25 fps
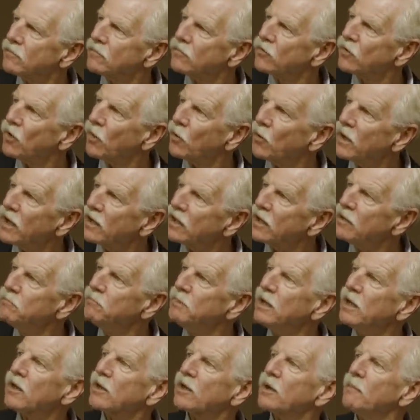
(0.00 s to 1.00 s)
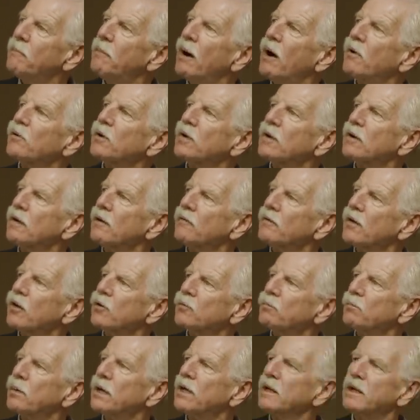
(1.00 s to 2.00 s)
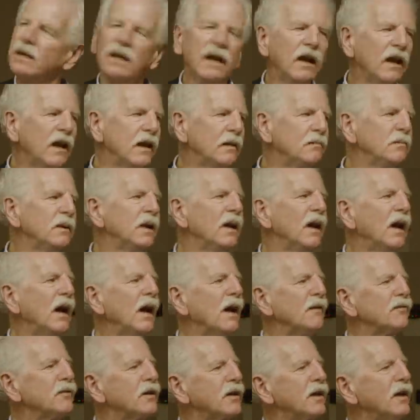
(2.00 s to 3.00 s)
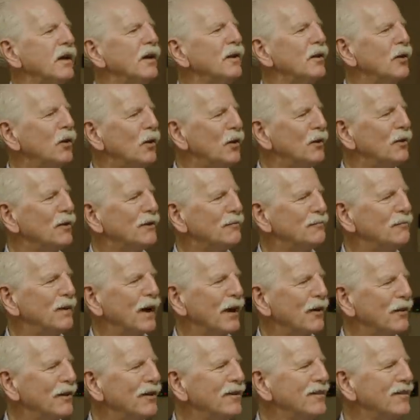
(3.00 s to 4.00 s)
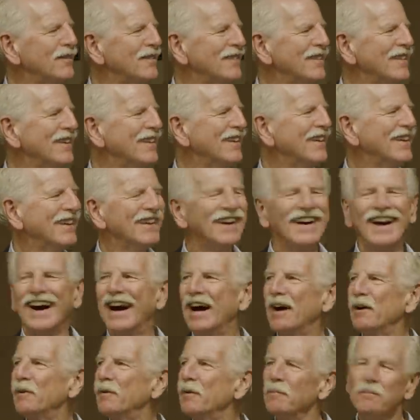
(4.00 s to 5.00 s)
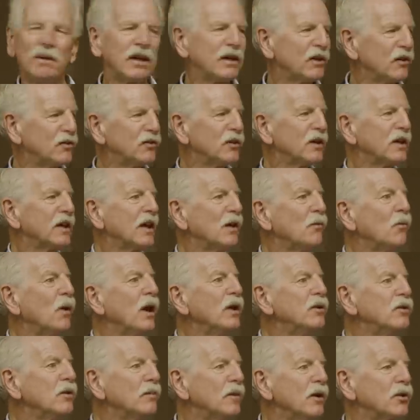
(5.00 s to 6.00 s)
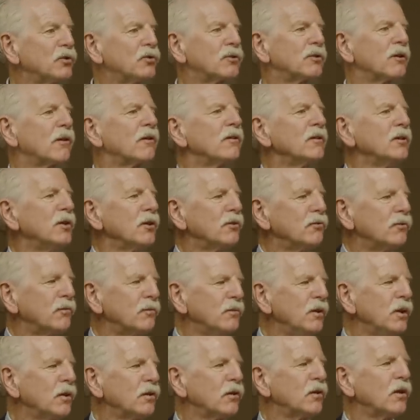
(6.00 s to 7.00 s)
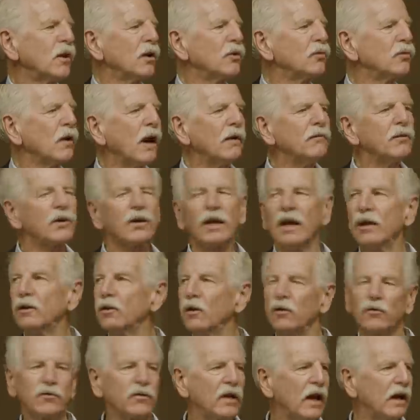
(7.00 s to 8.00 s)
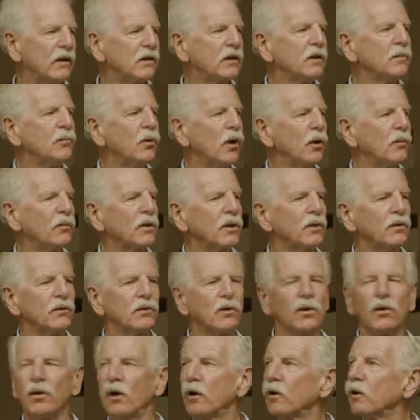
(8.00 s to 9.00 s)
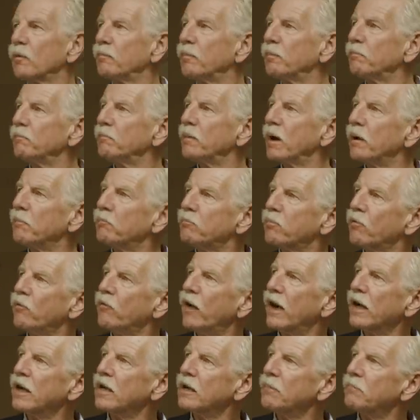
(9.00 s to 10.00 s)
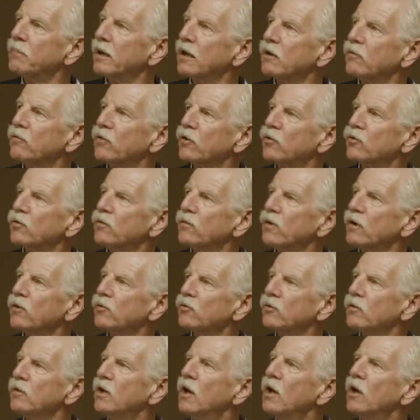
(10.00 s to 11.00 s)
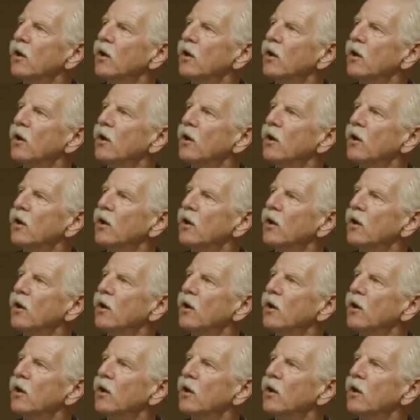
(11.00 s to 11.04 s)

So it can be a component of this, but it can't be a half a kilo of berries uh, because you're going to get way too much sugar and you're, you're going to drive your ketones down to the point where they're no longer uh, providing a beneficial function.